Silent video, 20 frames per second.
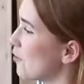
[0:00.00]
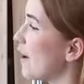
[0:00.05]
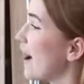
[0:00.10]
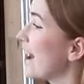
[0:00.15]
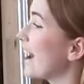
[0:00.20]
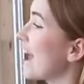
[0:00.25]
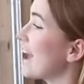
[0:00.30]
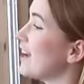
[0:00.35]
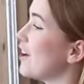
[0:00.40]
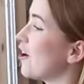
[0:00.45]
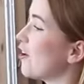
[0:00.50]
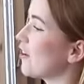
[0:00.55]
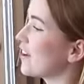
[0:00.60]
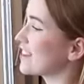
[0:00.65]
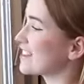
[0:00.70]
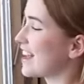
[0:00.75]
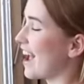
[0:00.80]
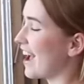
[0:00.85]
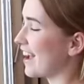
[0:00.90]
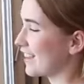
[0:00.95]
wait, I know
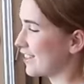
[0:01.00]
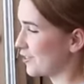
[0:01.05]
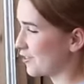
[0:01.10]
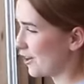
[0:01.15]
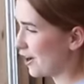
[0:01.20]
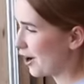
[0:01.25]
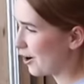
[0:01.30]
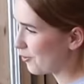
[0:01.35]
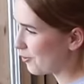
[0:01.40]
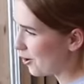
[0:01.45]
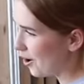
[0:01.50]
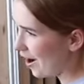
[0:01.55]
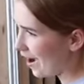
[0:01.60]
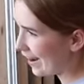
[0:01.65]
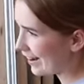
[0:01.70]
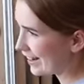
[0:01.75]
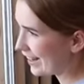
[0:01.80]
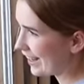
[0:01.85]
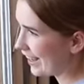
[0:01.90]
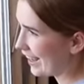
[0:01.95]
exactly where I
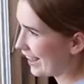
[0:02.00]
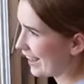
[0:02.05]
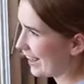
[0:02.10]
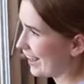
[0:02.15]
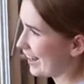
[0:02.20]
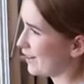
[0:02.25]
want it.